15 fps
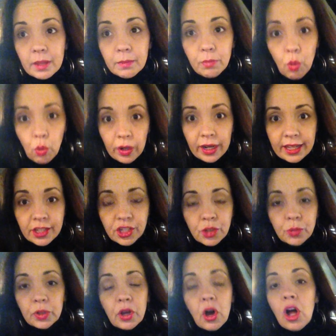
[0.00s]
port, I guess
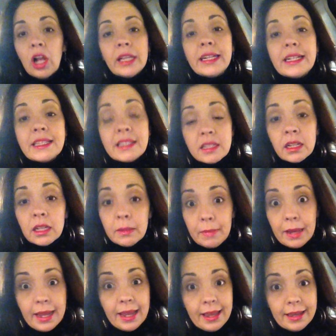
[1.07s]
you would call it, is still in
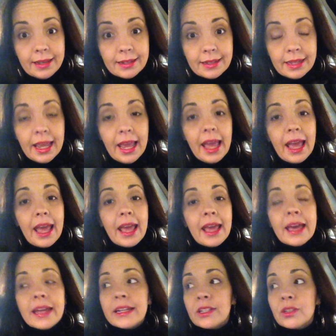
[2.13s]
my hand,
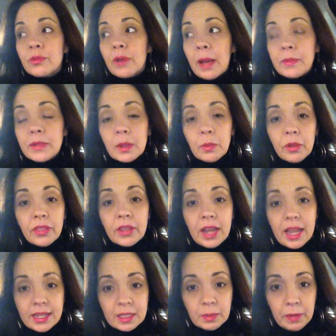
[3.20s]
and it's wrapped up with an
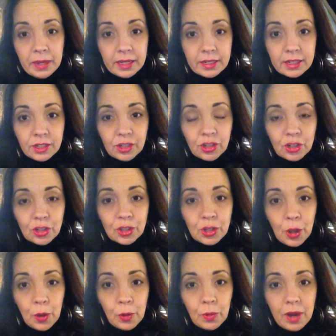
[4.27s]
ACE bandage.
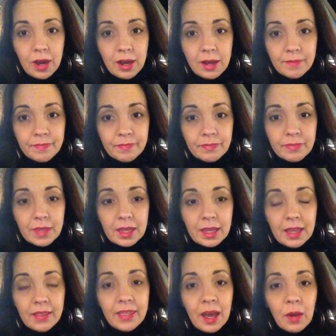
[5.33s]
So
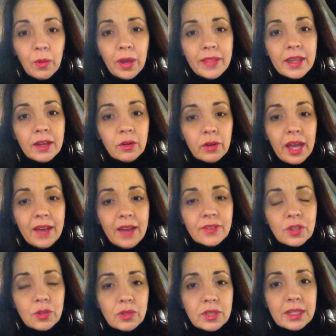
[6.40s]
that way they don't have
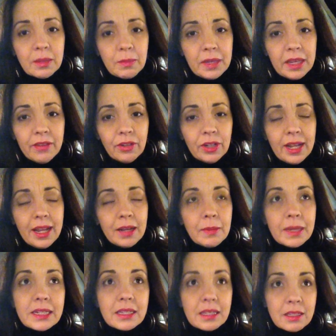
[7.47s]
to stick me every day, and it
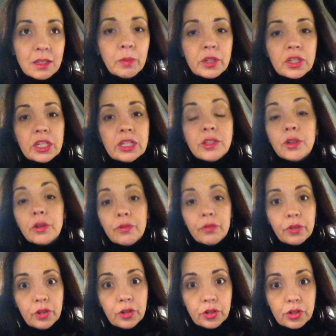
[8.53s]
makes it so much easier
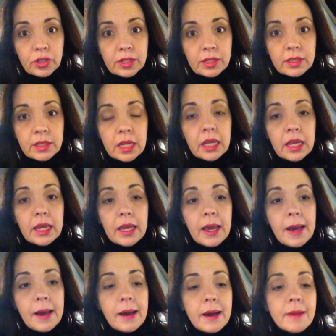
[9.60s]
for the nurses.
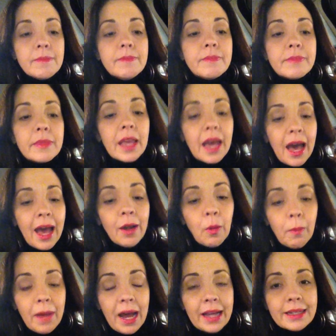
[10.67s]
I
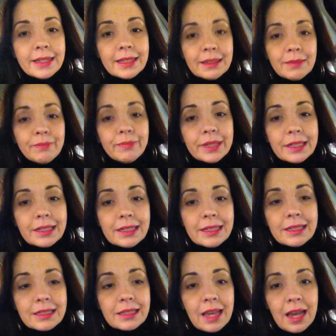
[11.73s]
don't mind it, but
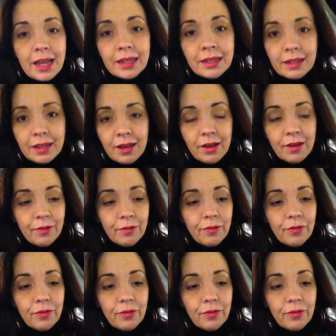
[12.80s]
it's kind of